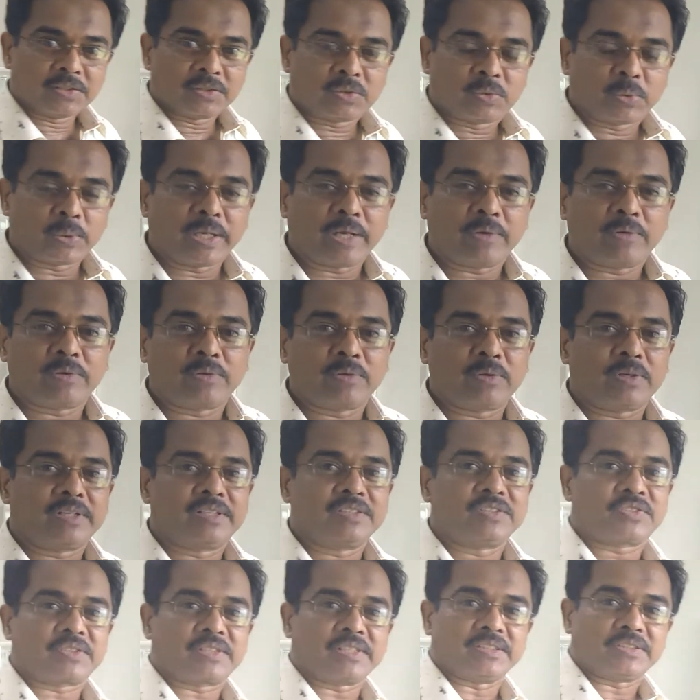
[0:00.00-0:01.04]
Today we will
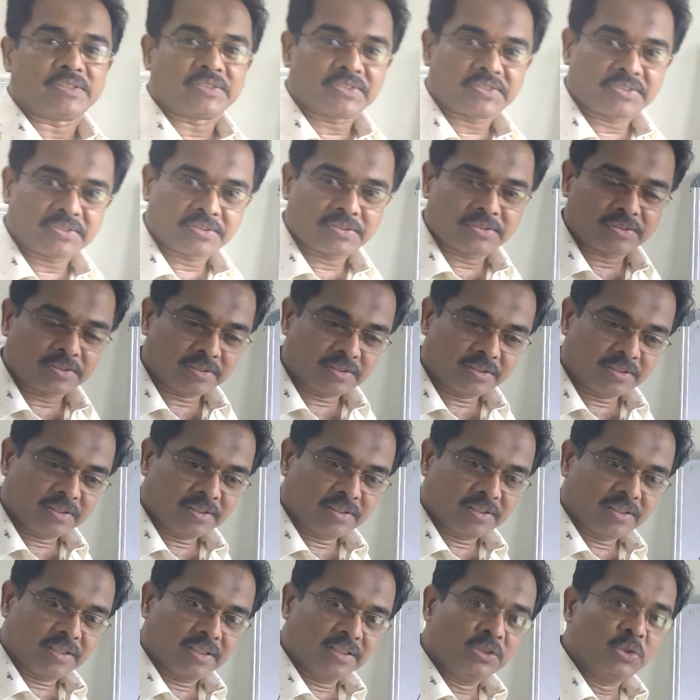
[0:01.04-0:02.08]
discuss
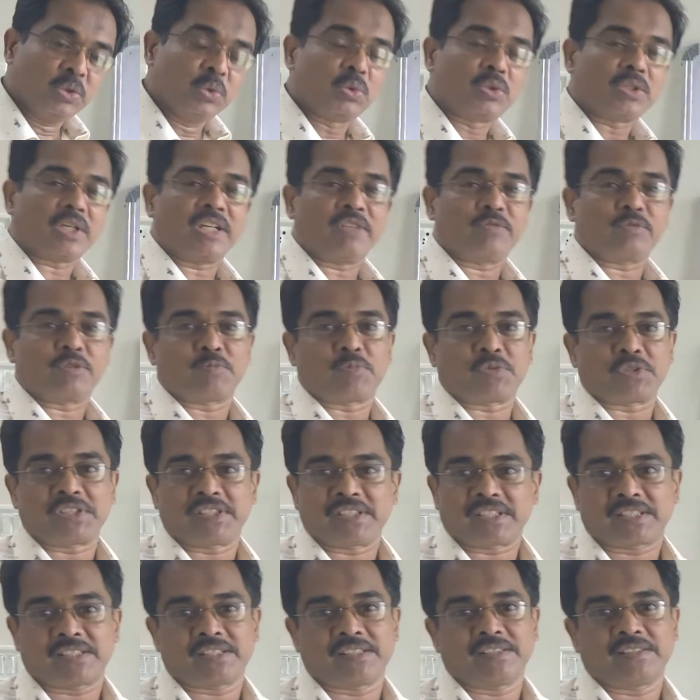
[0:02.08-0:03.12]
a new type of
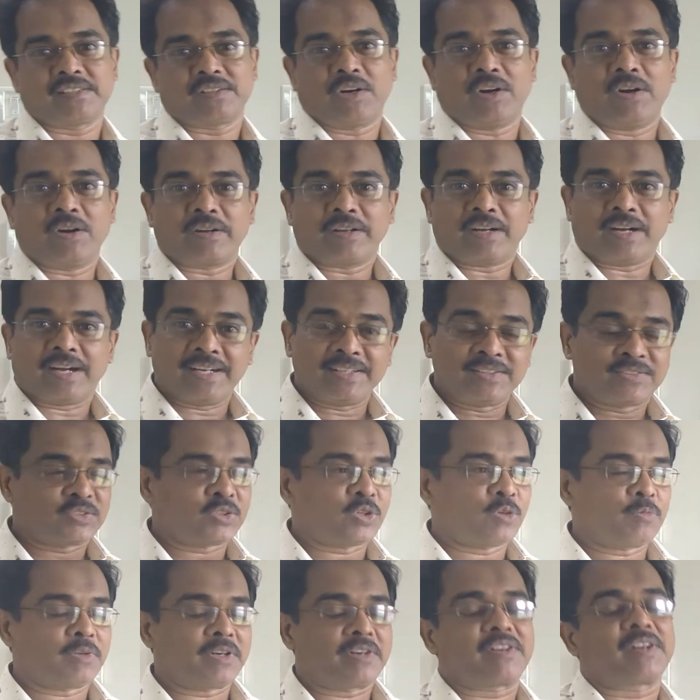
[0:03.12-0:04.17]
projection called
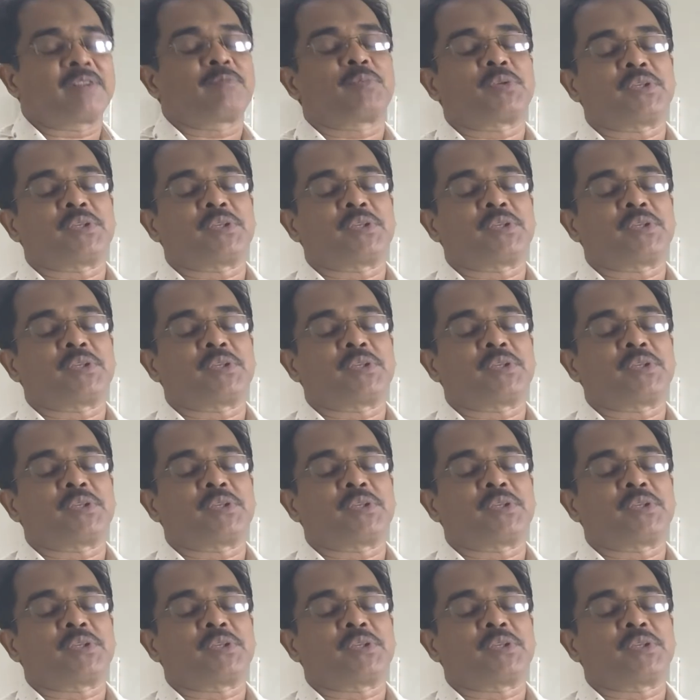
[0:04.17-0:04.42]
isometric